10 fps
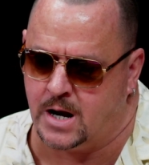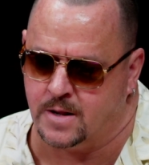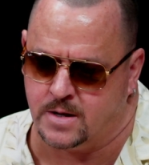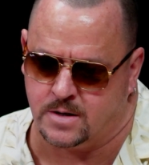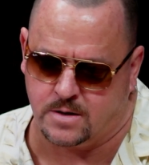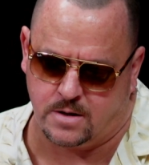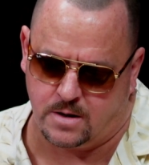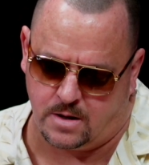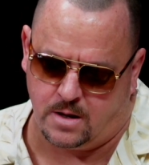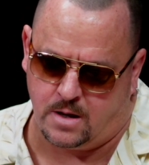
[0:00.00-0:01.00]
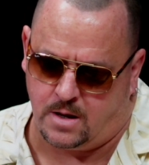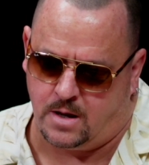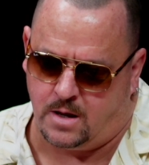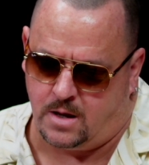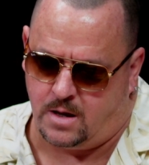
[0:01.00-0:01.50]
and then
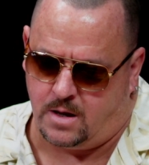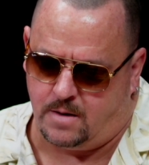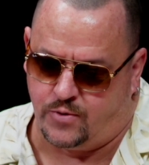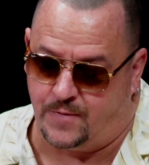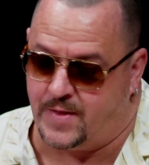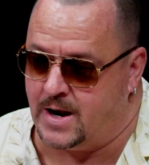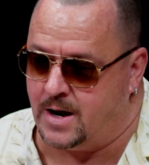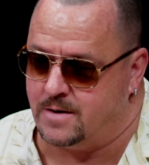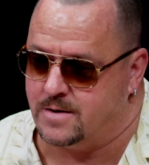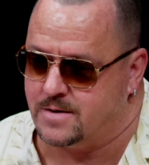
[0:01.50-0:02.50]
put that out.